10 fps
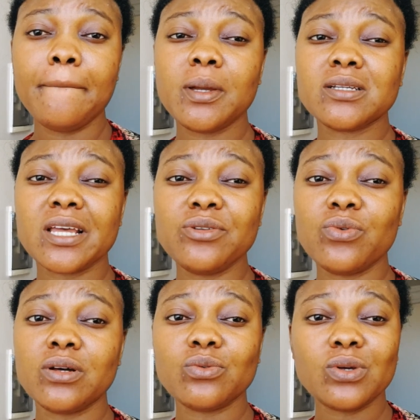because I knew
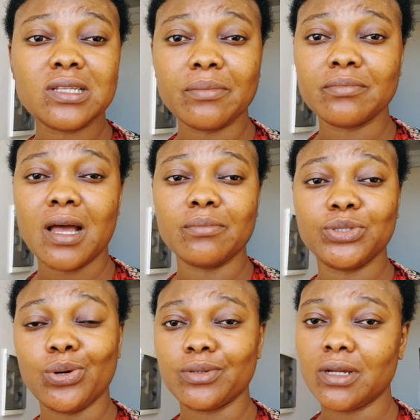once I'm, I'm
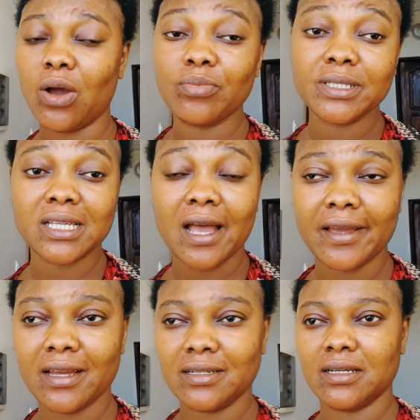done I'll be
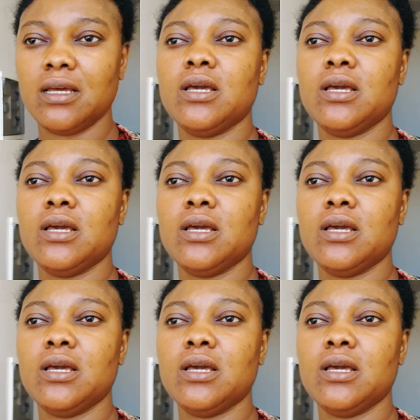tired.